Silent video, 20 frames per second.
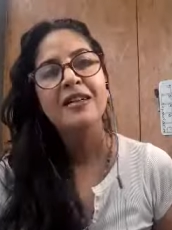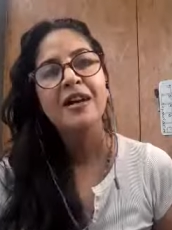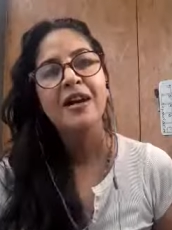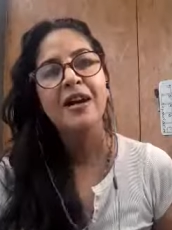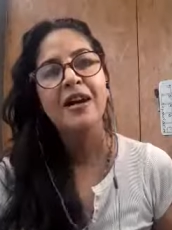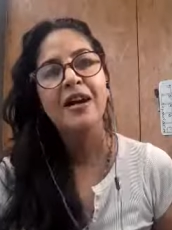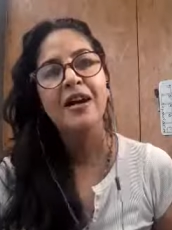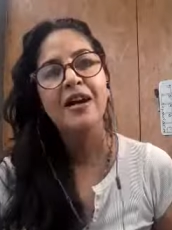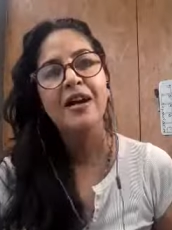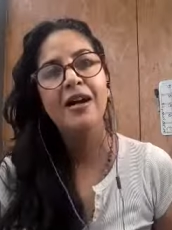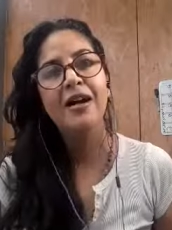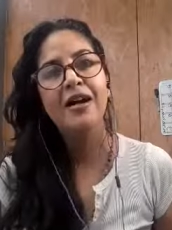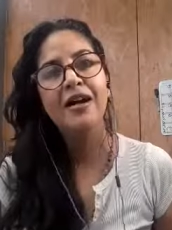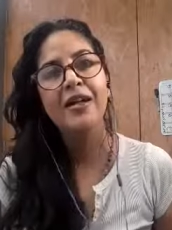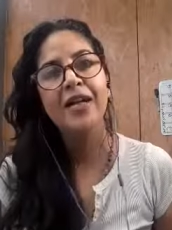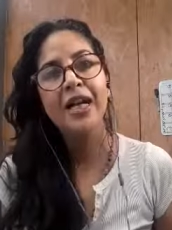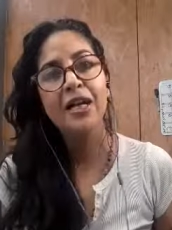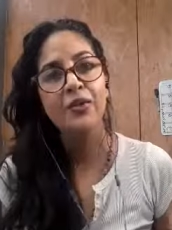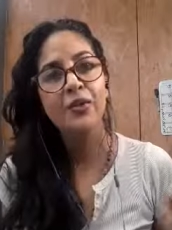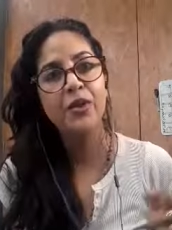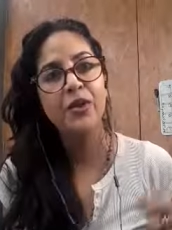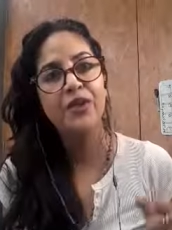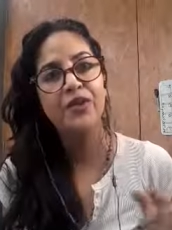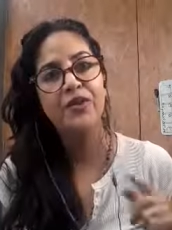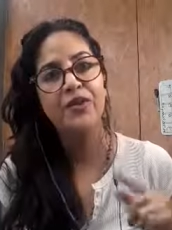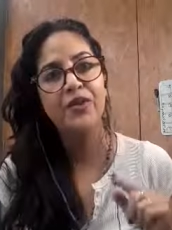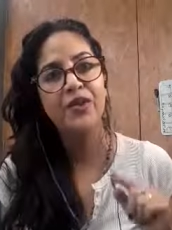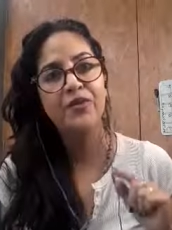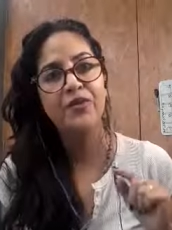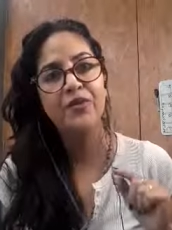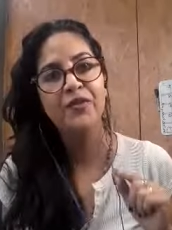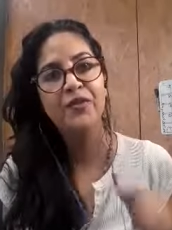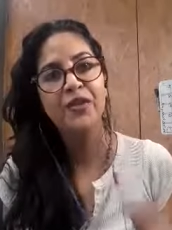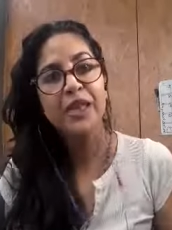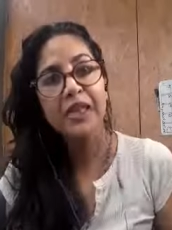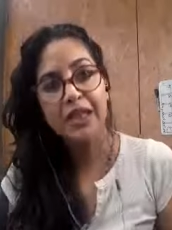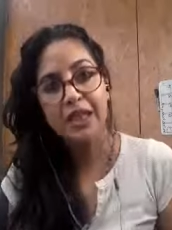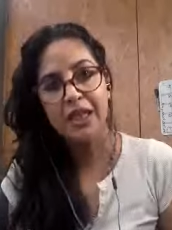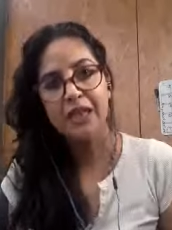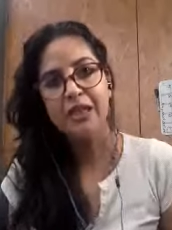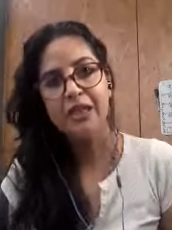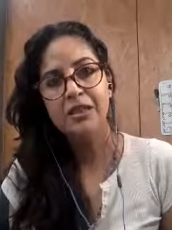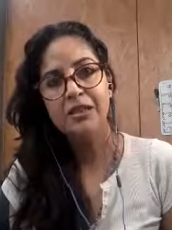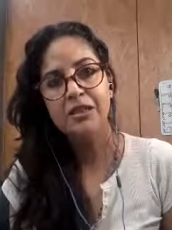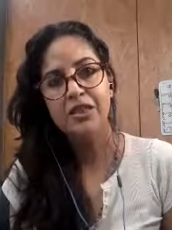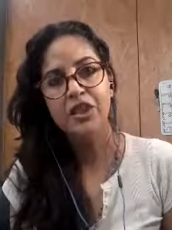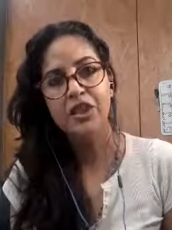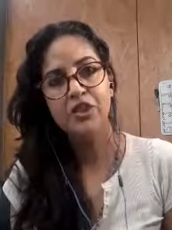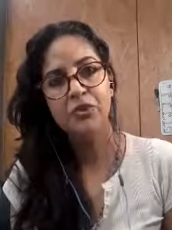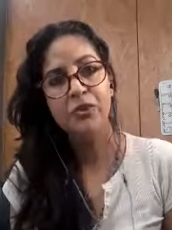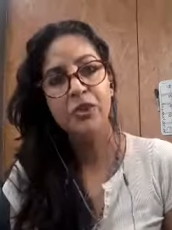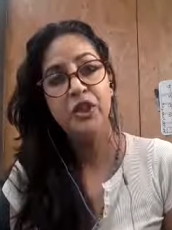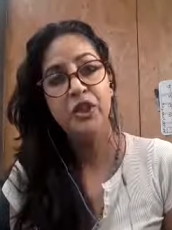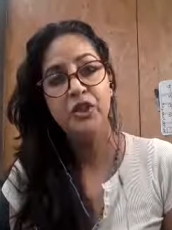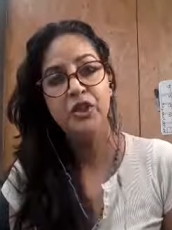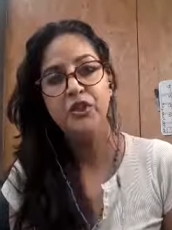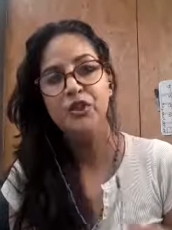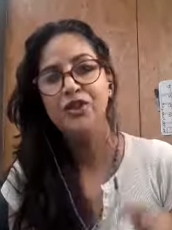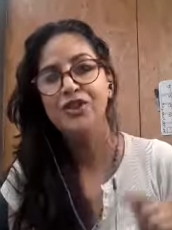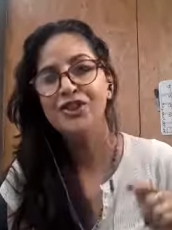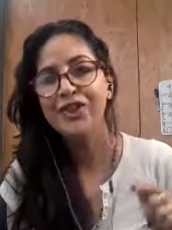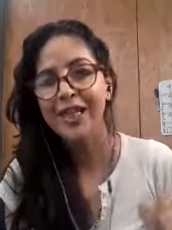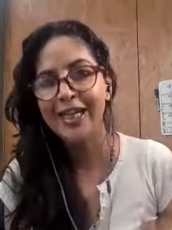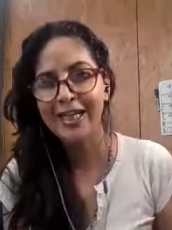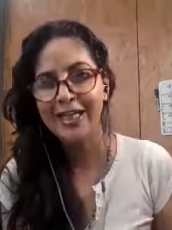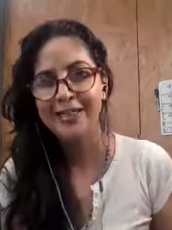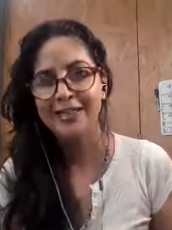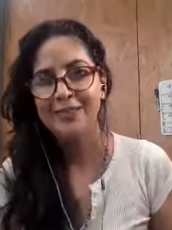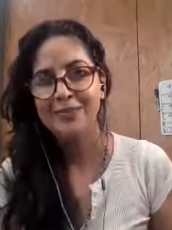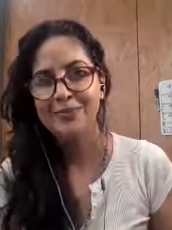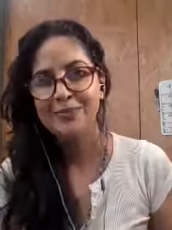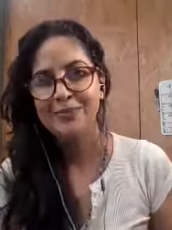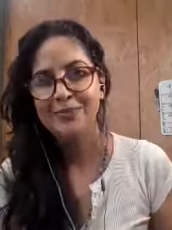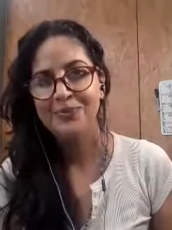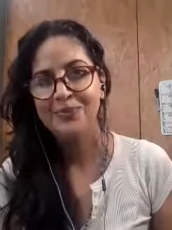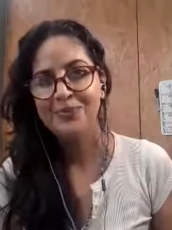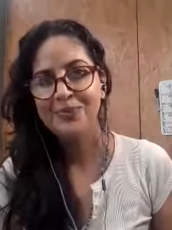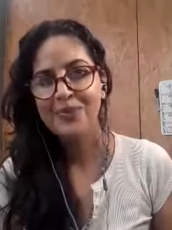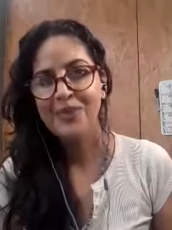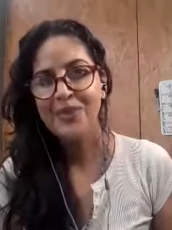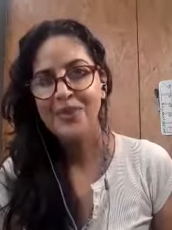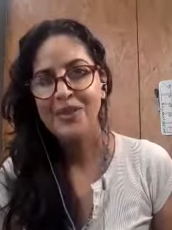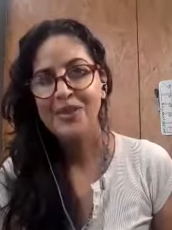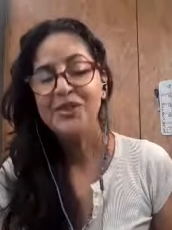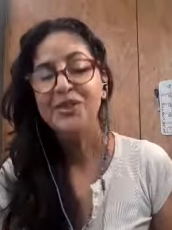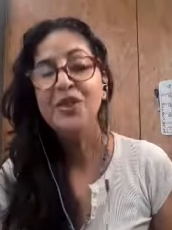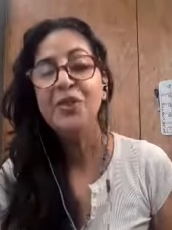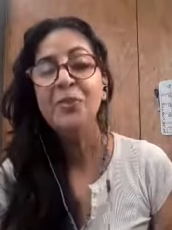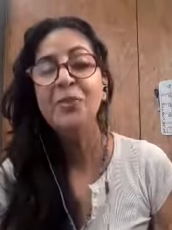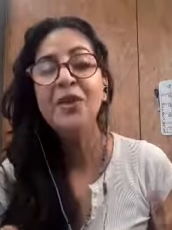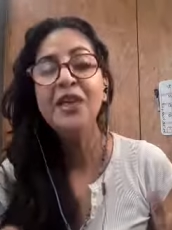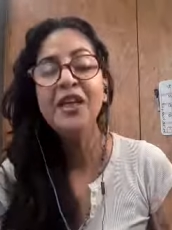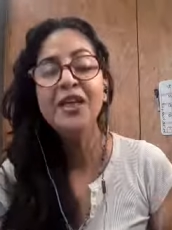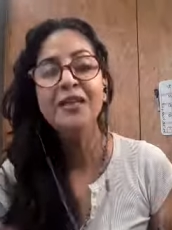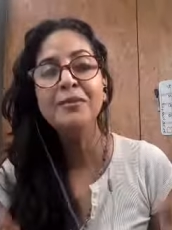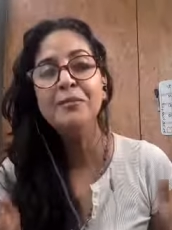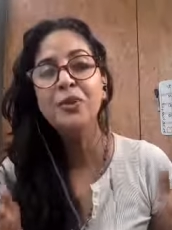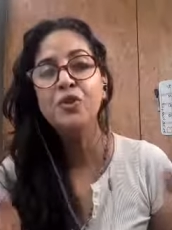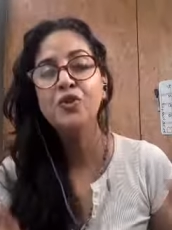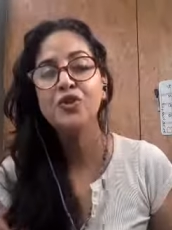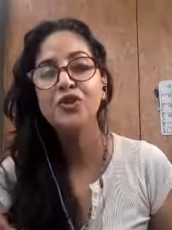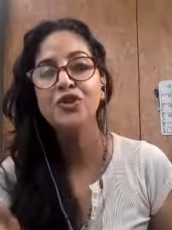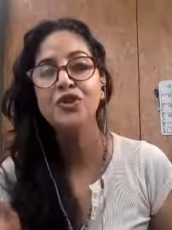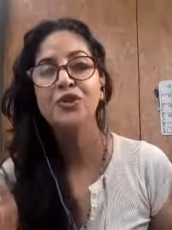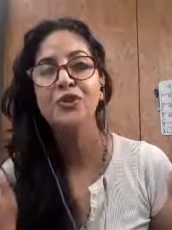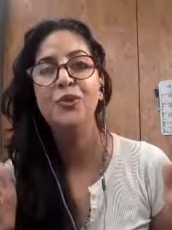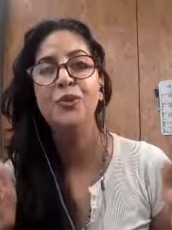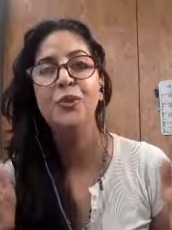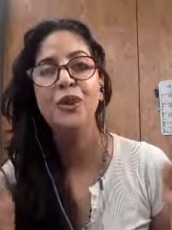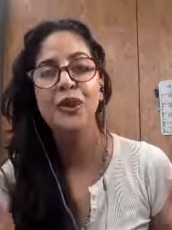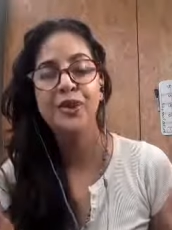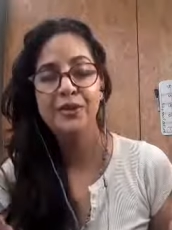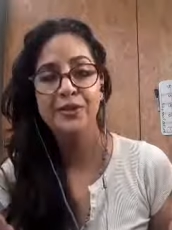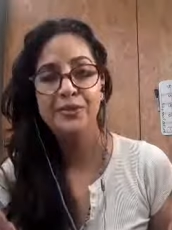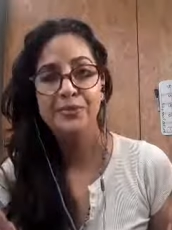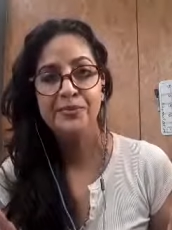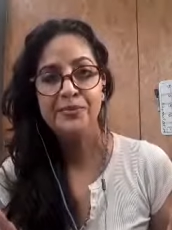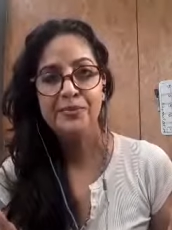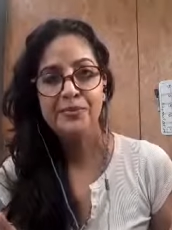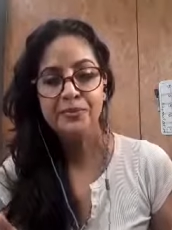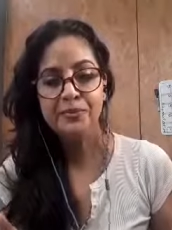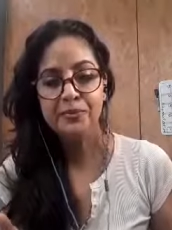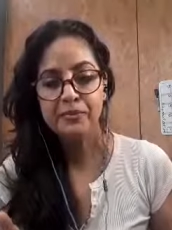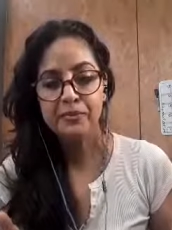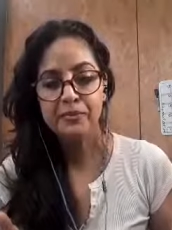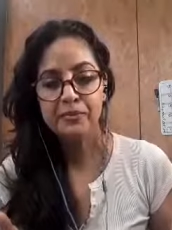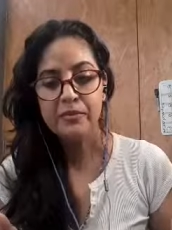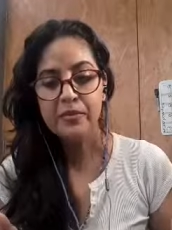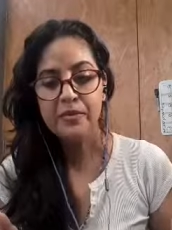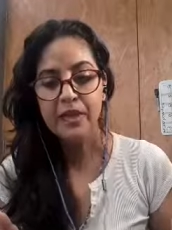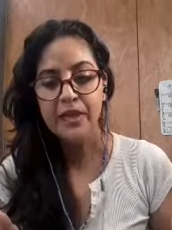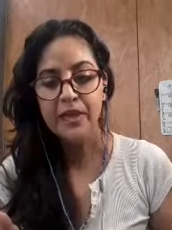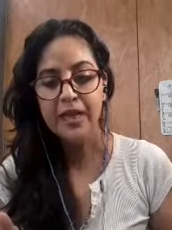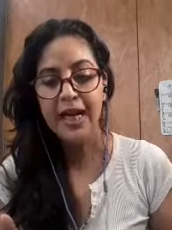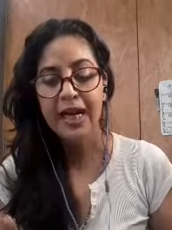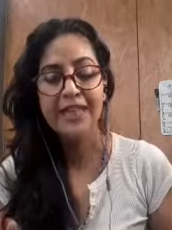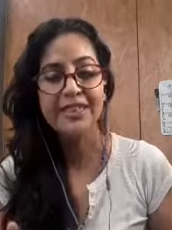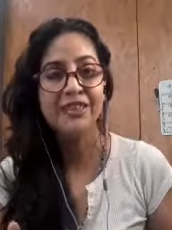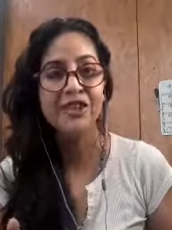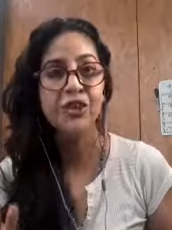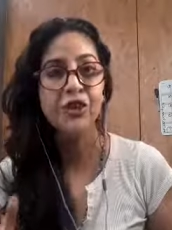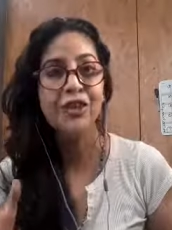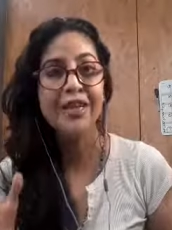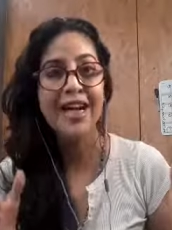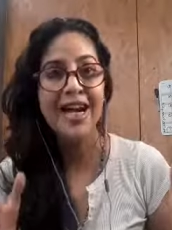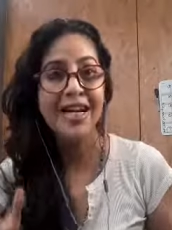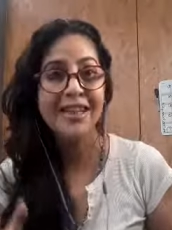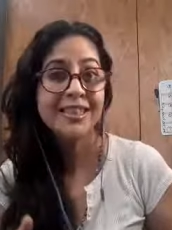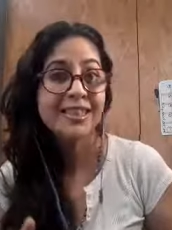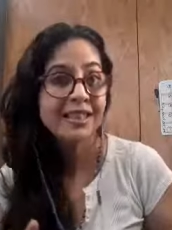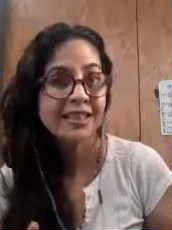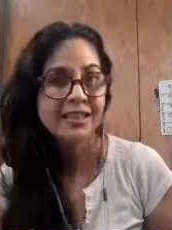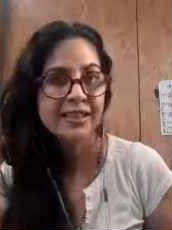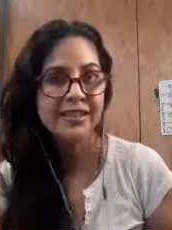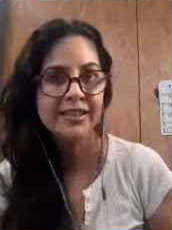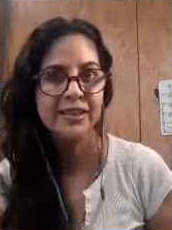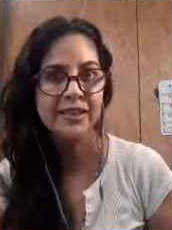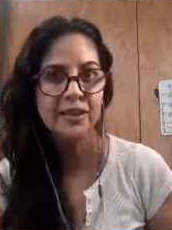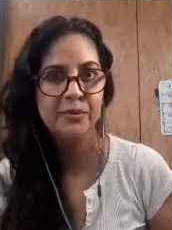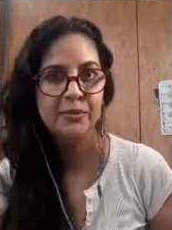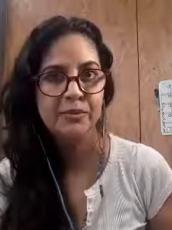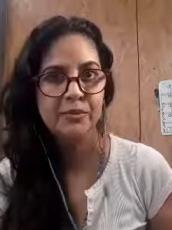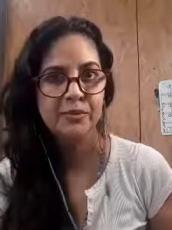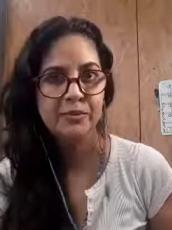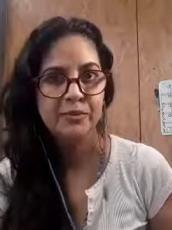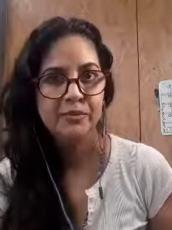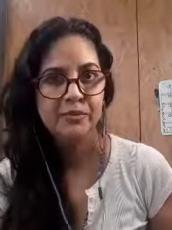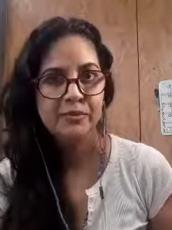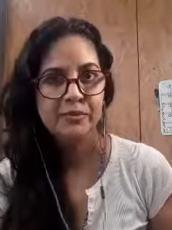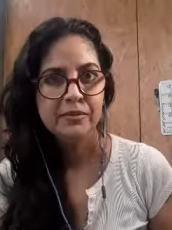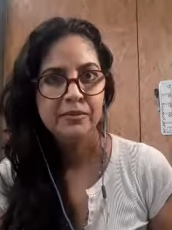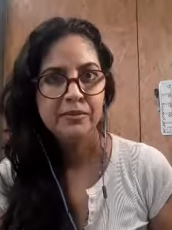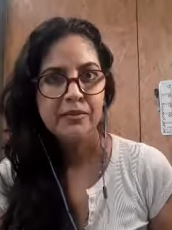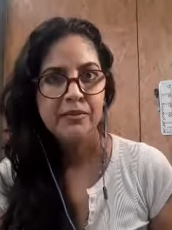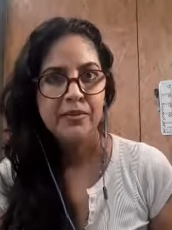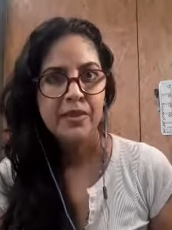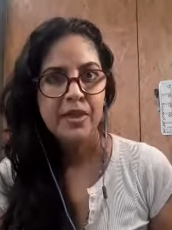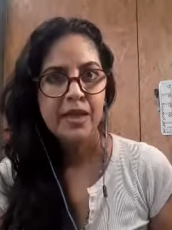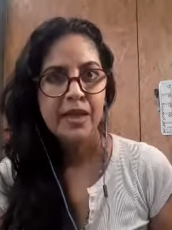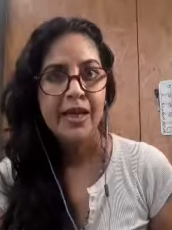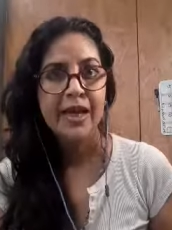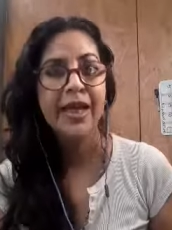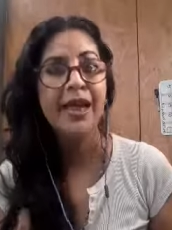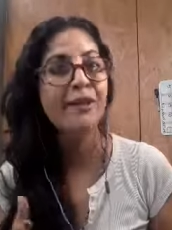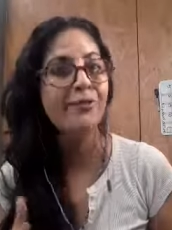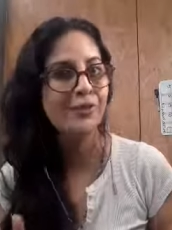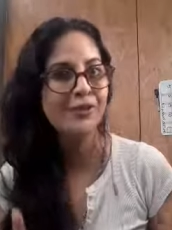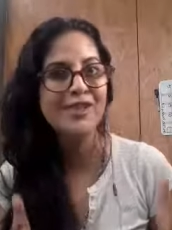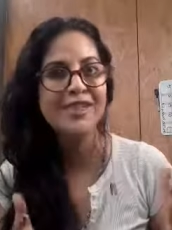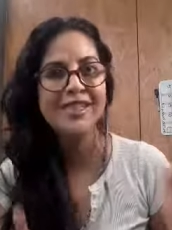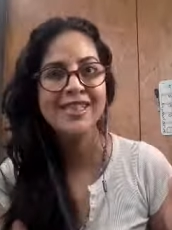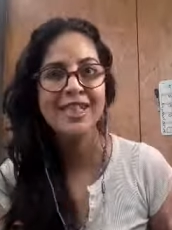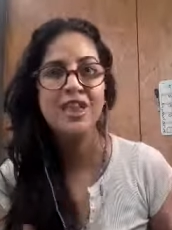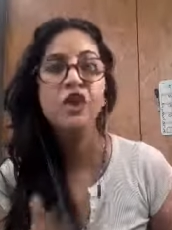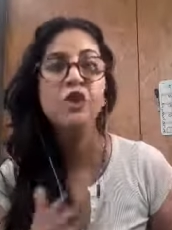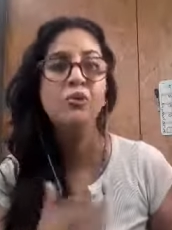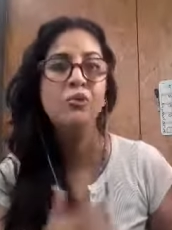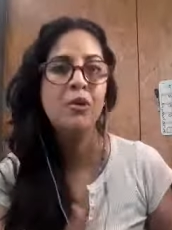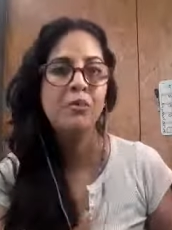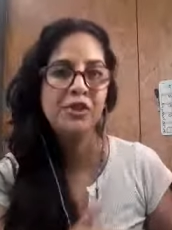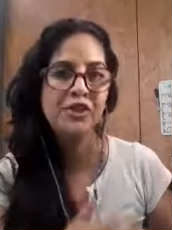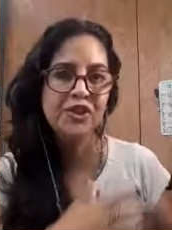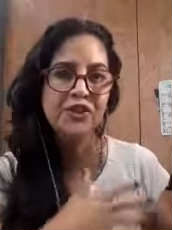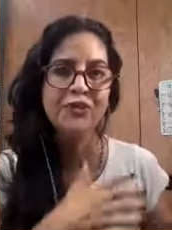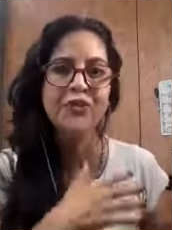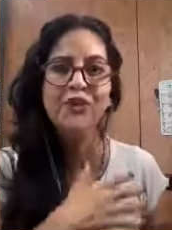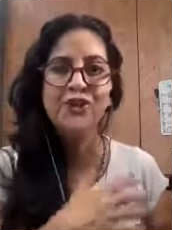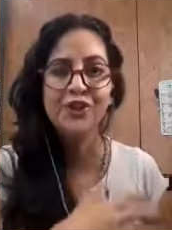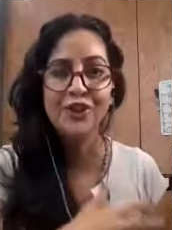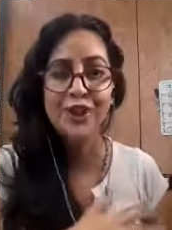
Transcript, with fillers: uh, get rid of the feeling just because you say it. So, being emotional aware as your guidance system every single moment of your